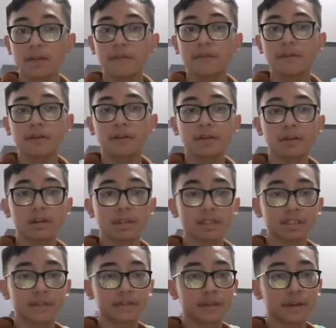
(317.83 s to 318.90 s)
He further
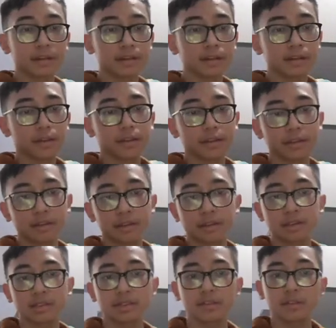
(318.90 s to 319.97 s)
classified
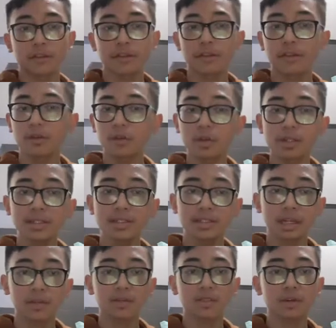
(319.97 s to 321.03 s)
these 3
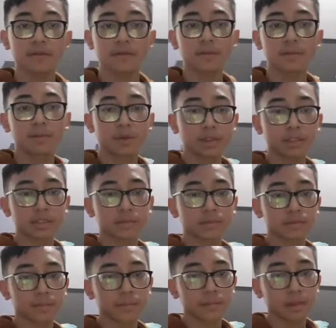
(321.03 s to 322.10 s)
types of
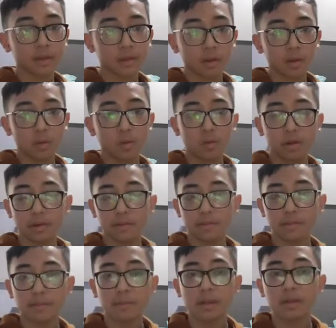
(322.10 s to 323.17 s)
depression. 1.
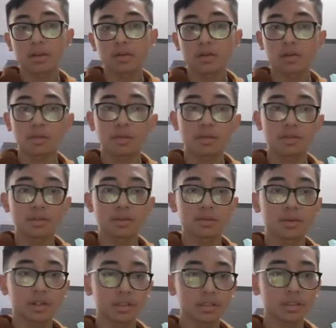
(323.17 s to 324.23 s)
Normal
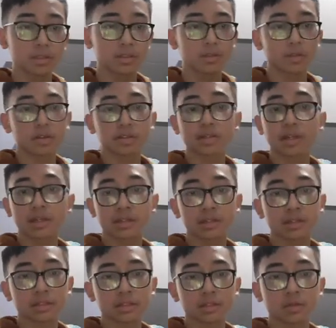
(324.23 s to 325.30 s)
depression or
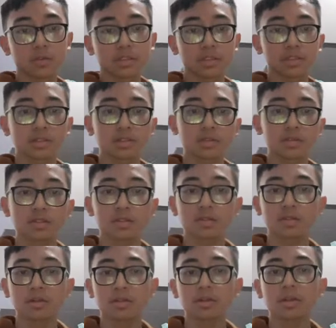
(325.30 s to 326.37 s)
sadness, which is also
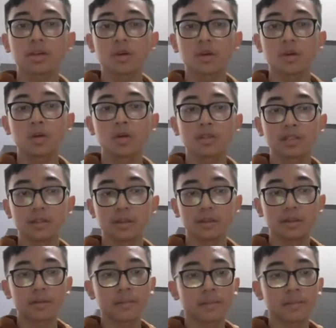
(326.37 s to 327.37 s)
called huzn.